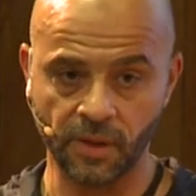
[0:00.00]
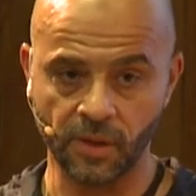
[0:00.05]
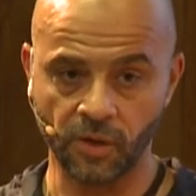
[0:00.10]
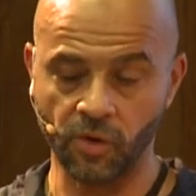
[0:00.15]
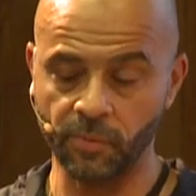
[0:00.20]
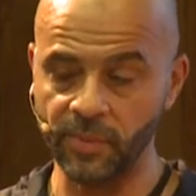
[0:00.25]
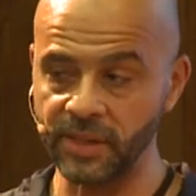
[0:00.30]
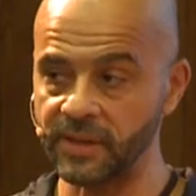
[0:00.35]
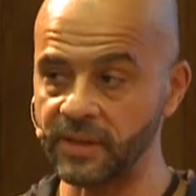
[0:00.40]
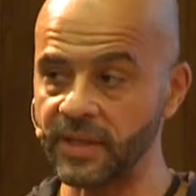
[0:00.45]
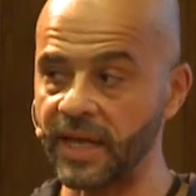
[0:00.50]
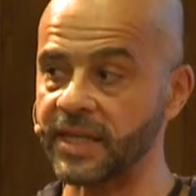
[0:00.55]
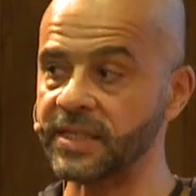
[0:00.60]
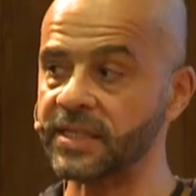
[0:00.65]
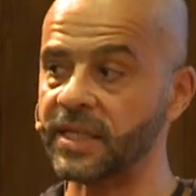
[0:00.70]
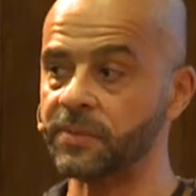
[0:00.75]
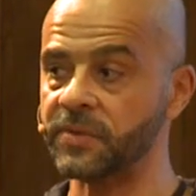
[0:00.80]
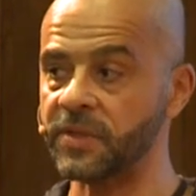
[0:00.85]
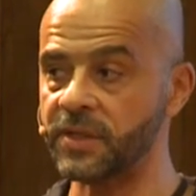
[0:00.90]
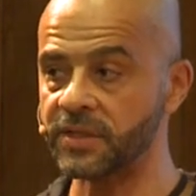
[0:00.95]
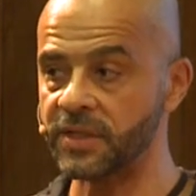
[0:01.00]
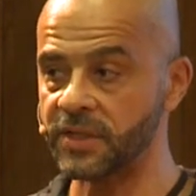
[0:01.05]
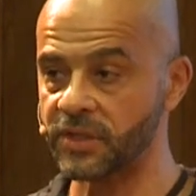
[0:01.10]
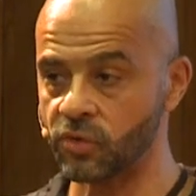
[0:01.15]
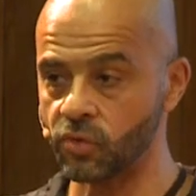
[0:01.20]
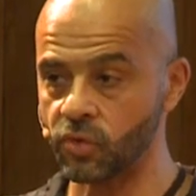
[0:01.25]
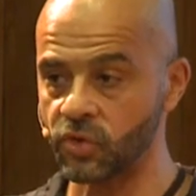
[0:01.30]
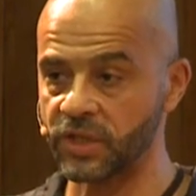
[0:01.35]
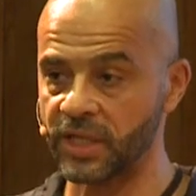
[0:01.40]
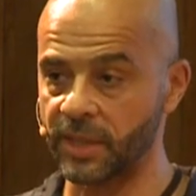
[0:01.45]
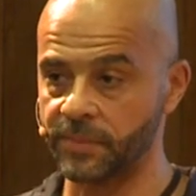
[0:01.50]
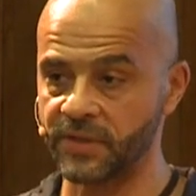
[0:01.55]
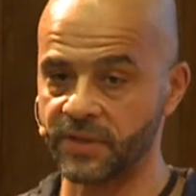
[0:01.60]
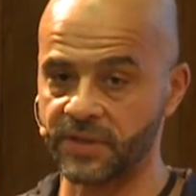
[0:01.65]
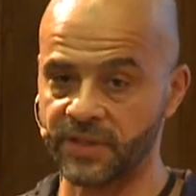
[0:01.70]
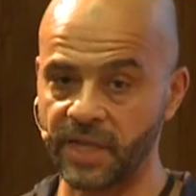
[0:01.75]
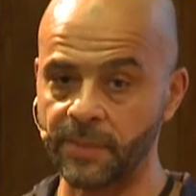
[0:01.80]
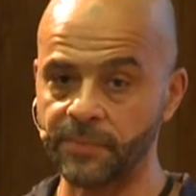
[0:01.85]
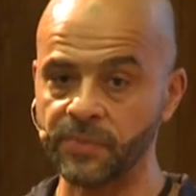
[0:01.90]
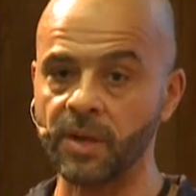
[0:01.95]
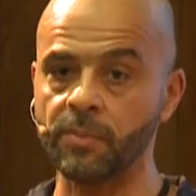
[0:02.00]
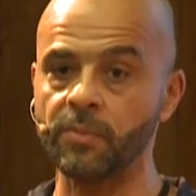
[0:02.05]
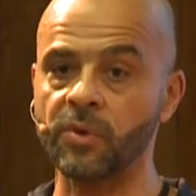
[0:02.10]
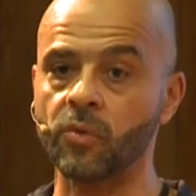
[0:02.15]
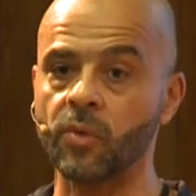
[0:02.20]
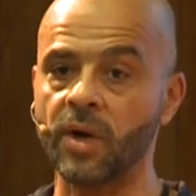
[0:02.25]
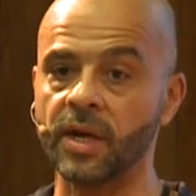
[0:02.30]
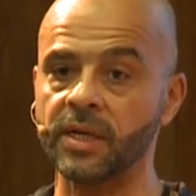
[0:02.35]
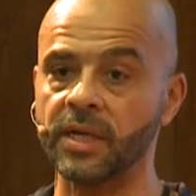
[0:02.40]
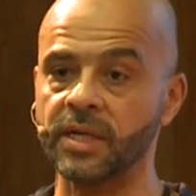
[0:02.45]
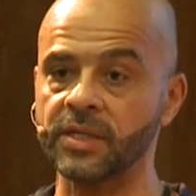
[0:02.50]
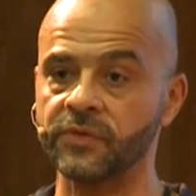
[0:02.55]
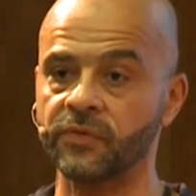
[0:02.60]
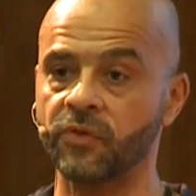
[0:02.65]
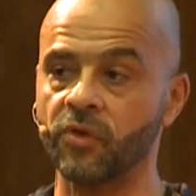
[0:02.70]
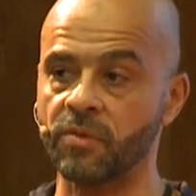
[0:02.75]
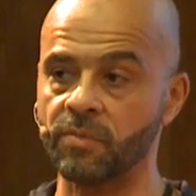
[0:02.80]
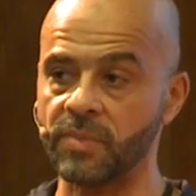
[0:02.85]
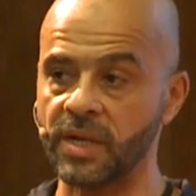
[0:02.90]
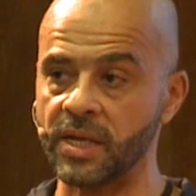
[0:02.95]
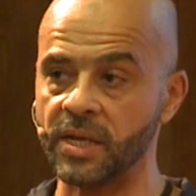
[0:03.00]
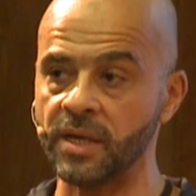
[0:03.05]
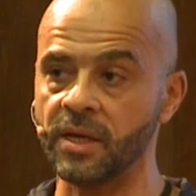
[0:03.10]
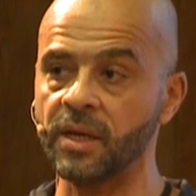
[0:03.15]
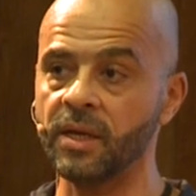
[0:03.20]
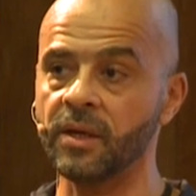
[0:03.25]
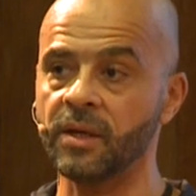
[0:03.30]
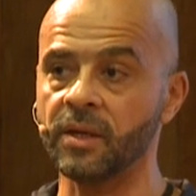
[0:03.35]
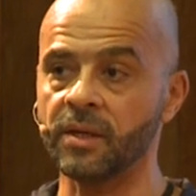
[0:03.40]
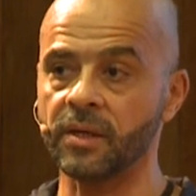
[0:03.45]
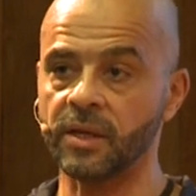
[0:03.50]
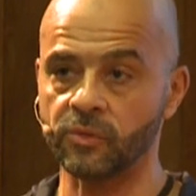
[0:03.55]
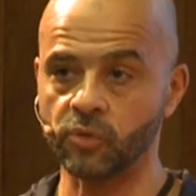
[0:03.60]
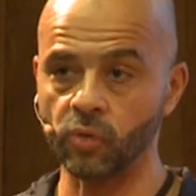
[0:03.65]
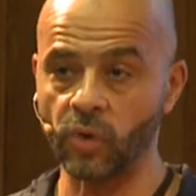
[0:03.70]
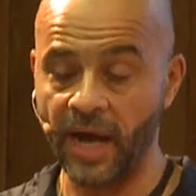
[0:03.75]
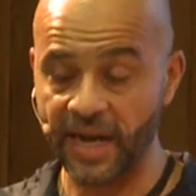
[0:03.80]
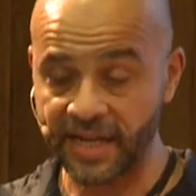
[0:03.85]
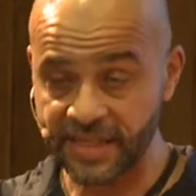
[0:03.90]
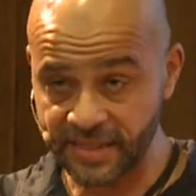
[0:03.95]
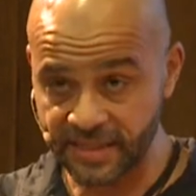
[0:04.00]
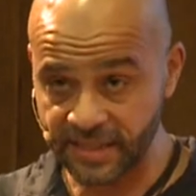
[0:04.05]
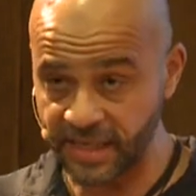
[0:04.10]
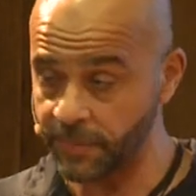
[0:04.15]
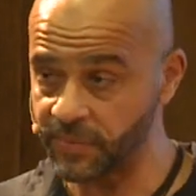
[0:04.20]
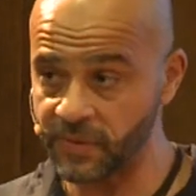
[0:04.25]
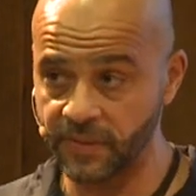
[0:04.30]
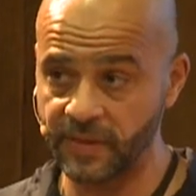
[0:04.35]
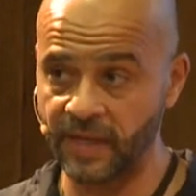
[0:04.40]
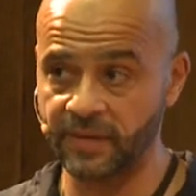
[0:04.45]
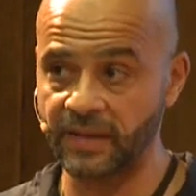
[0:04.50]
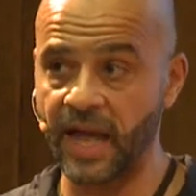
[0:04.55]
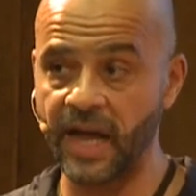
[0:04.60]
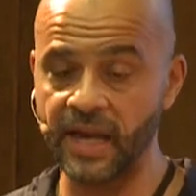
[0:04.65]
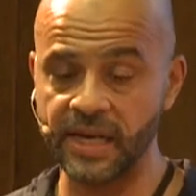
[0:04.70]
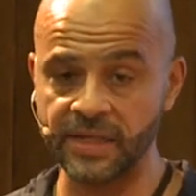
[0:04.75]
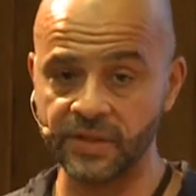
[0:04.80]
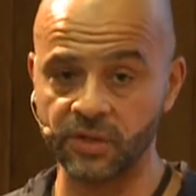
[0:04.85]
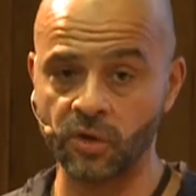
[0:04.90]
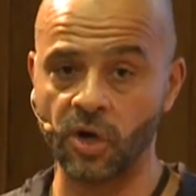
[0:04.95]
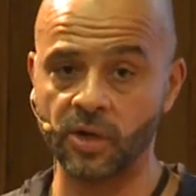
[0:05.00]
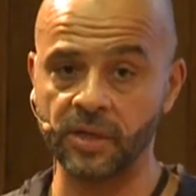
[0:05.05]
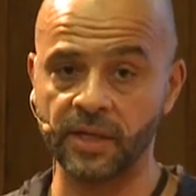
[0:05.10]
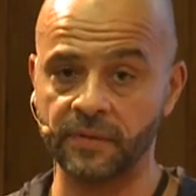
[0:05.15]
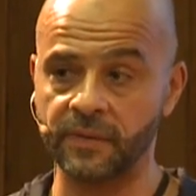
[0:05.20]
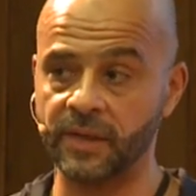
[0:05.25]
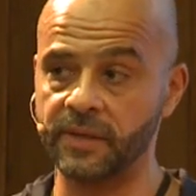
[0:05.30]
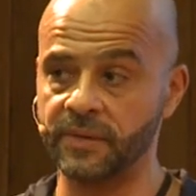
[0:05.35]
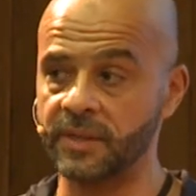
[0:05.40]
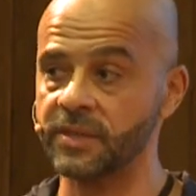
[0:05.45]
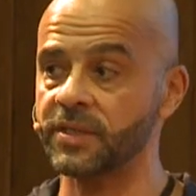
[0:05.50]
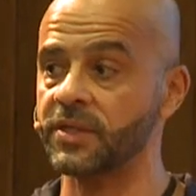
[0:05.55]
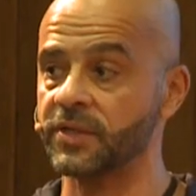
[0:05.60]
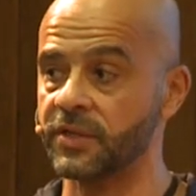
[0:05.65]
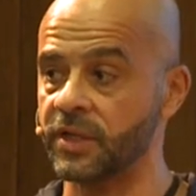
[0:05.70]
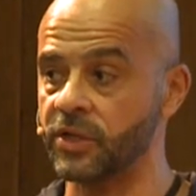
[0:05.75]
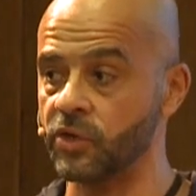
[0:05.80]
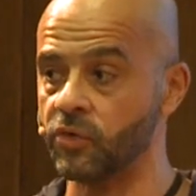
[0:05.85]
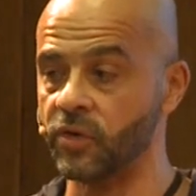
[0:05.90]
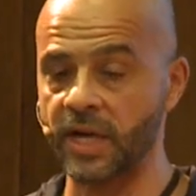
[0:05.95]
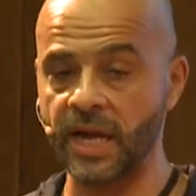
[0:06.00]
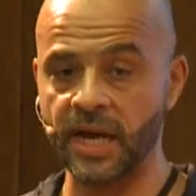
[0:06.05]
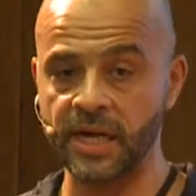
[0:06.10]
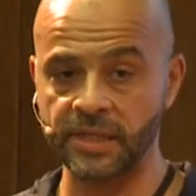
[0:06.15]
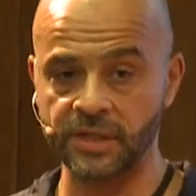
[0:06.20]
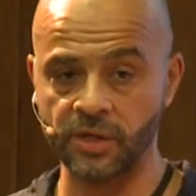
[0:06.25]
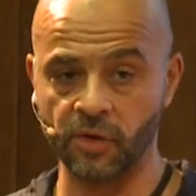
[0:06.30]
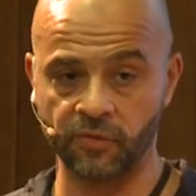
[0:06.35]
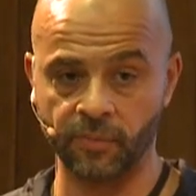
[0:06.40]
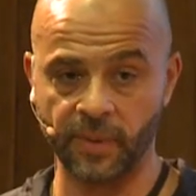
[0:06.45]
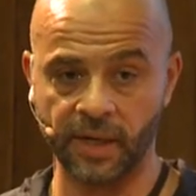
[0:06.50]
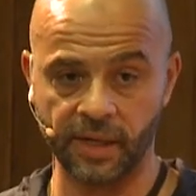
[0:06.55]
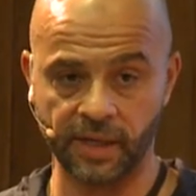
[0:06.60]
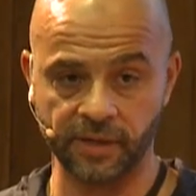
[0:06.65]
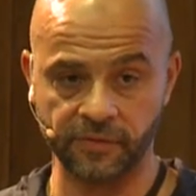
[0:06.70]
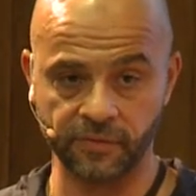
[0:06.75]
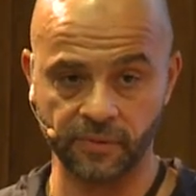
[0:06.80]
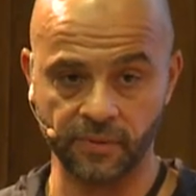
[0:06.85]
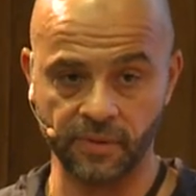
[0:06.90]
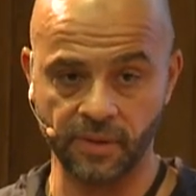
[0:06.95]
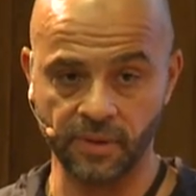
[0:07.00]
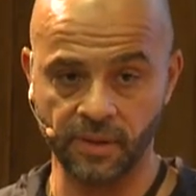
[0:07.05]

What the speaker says: Committed acceptance is two steps. Step number one is for me to accept that Ali is gone and that this is the new reality of my life.